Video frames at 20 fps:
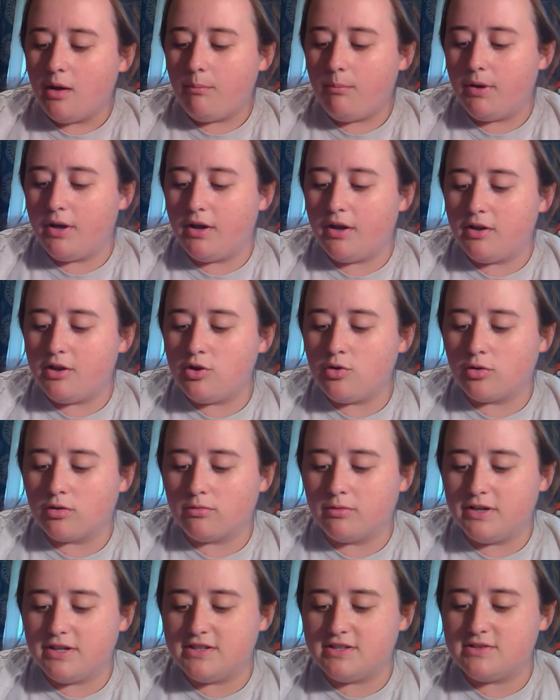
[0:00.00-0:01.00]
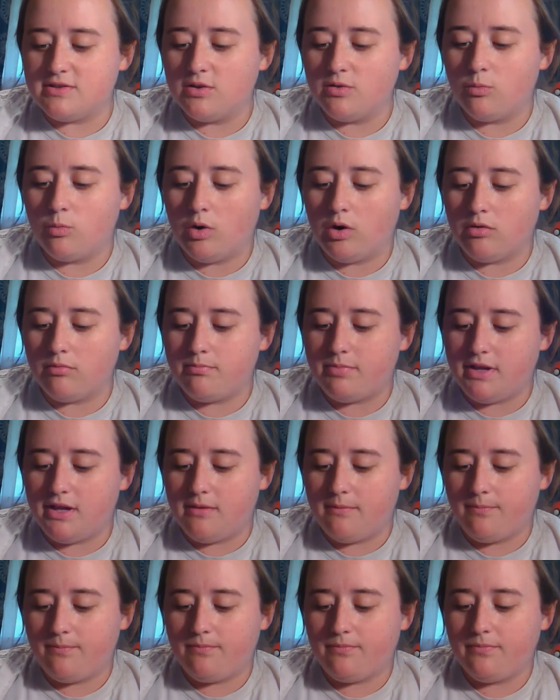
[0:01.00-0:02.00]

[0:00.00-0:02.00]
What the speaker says: but your reeds won't be.